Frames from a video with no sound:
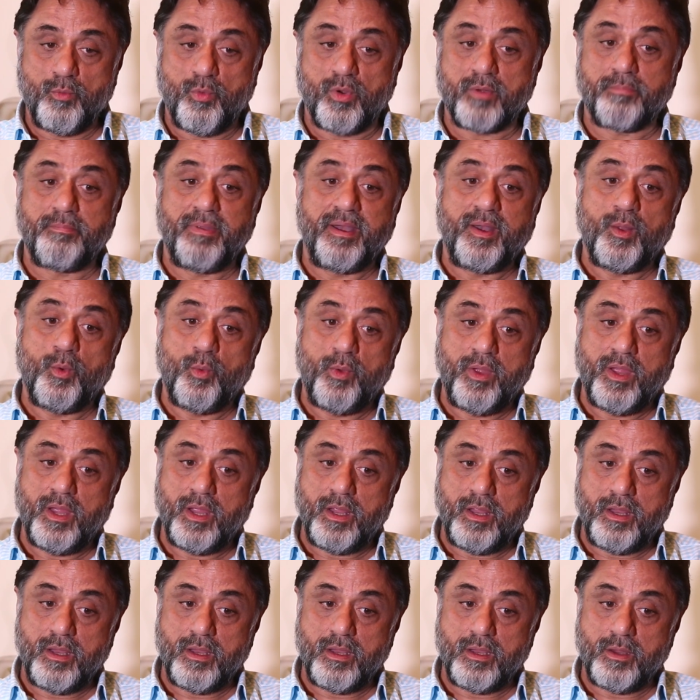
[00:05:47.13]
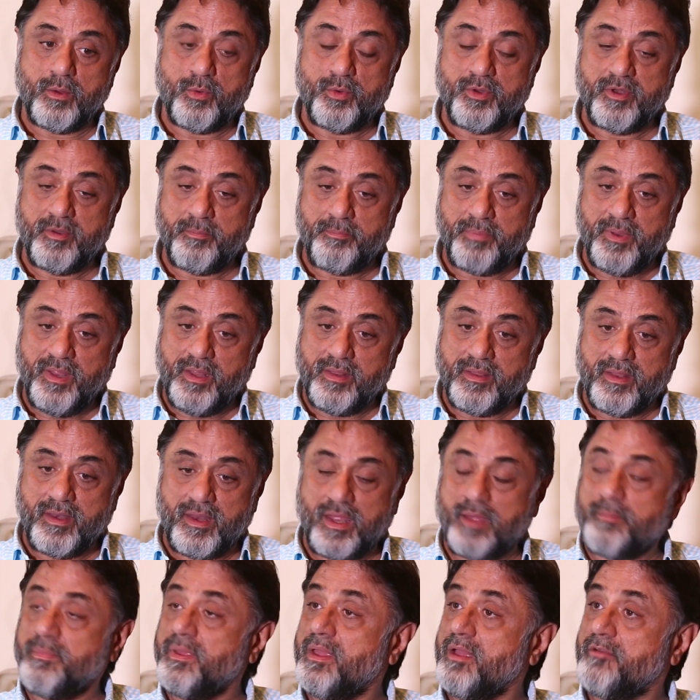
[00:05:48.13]
what better way could it be than
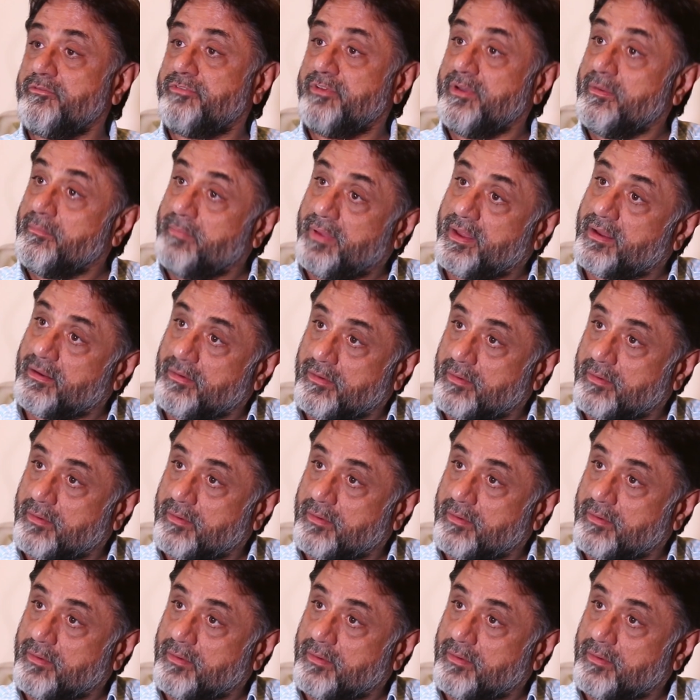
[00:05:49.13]
I being a filmmaker